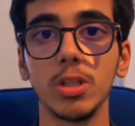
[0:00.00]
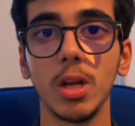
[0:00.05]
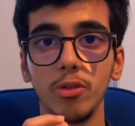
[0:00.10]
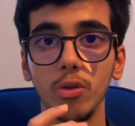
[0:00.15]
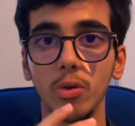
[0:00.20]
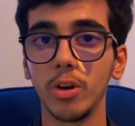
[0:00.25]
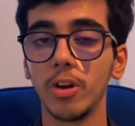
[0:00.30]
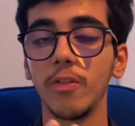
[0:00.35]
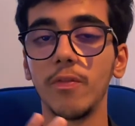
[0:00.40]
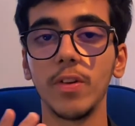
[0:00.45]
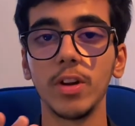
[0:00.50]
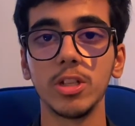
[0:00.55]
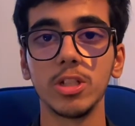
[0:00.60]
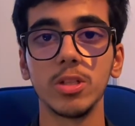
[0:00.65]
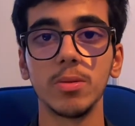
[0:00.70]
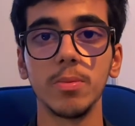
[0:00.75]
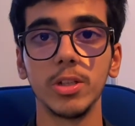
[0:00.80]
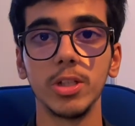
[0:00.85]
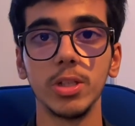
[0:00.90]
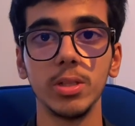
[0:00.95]
during your French
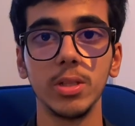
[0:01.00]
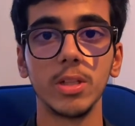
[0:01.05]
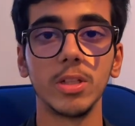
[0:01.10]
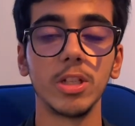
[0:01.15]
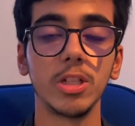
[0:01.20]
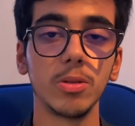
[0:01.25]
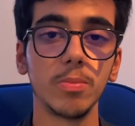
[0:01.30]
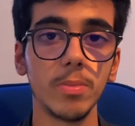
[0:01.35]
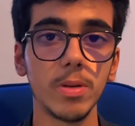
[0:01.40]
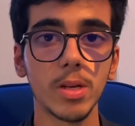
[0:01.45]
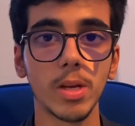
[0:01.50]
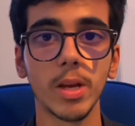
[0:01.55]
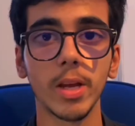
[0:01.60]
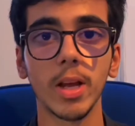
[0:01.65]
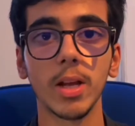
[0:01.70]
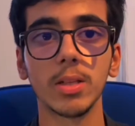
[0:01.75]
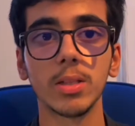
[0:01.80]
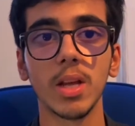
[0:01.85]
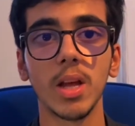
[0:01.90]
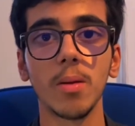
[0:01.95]
GCSE speaking
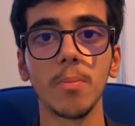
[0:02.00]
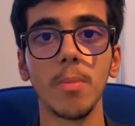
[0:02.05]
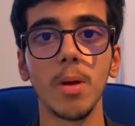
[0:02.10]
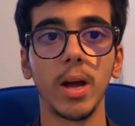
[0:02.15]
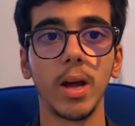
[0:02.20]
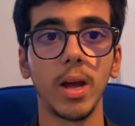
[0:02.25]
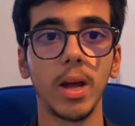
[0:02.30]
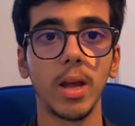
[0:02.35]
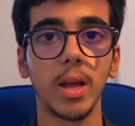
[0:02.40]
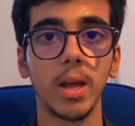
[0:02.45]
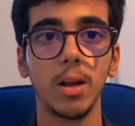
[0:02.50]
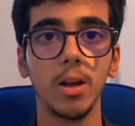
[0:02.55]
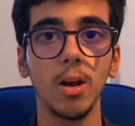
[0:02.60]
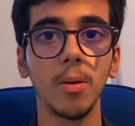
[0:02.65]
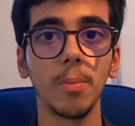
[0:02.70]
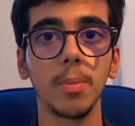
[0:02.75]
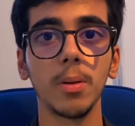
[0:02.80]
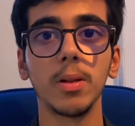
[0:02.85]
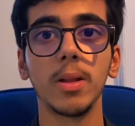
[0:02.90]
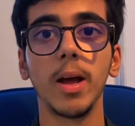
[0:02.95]
exam. I
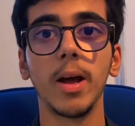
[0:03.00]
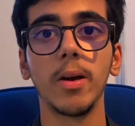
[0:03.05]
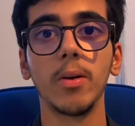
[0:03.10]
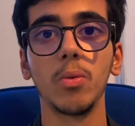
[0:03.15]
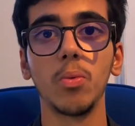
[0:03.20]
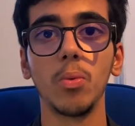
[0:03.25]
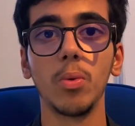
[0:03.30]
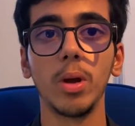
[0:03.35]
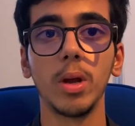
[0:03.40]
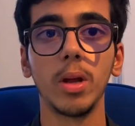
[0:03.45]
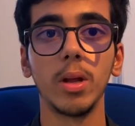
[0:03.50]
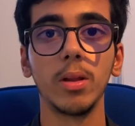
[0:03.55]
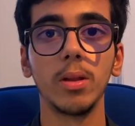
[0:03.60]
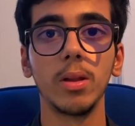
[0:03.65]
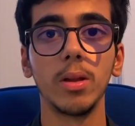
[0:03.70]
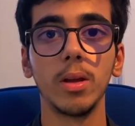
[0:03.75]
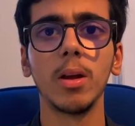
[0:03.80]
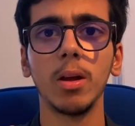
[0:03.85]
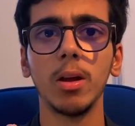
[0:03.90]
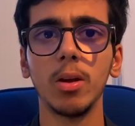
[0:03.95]
coupled that with
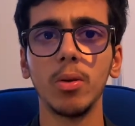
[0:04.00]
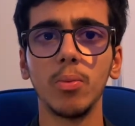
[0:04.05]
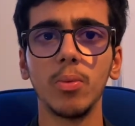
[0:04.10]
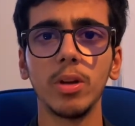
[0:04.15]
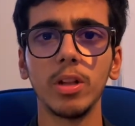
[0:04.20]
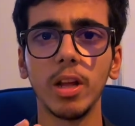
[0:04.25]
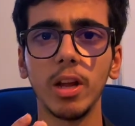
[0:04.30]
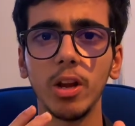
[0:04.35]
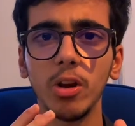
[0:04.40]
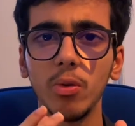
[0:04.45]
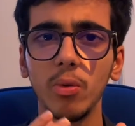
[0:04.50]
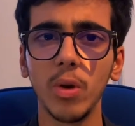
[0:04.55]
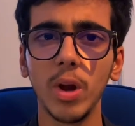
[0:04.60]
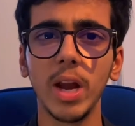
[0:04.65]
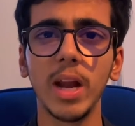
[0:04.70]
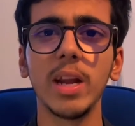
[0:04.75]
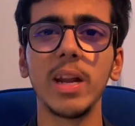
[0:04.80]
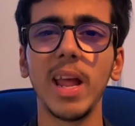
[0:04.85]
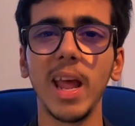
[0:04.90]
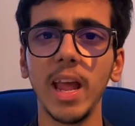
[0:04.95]
a
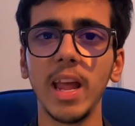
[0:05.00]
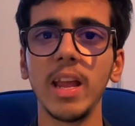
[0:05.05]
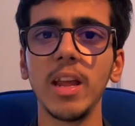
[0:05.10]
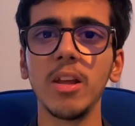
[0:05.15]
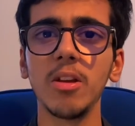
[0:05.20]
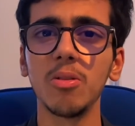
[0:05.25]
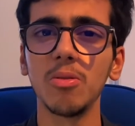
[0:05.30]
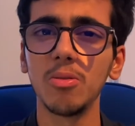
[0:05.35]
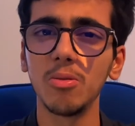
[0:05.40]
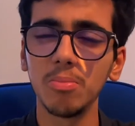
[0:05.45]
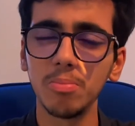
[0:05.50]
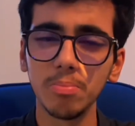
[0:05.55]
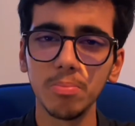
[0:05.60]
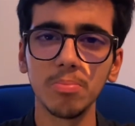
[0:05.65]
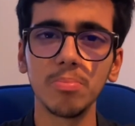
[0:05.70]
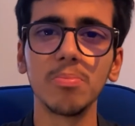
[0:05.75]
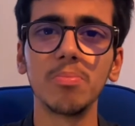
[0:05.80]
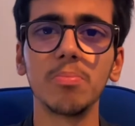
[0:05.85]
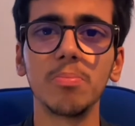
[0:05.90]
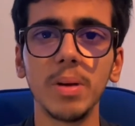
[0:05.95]
grade 8, or
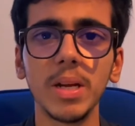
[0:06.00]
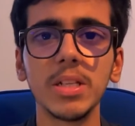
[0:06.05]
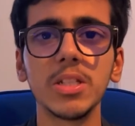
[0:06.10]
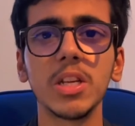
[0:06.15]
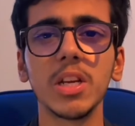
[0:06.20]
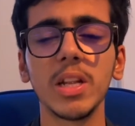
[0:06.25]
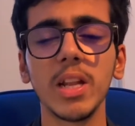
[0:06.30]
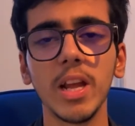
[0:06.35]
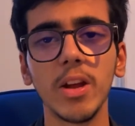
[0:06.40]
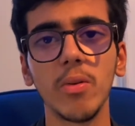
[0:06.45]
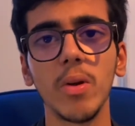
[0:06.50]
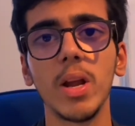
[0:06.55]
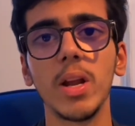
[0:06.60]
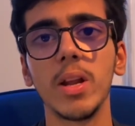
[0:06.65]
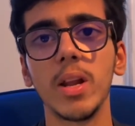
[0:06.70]
basically a grade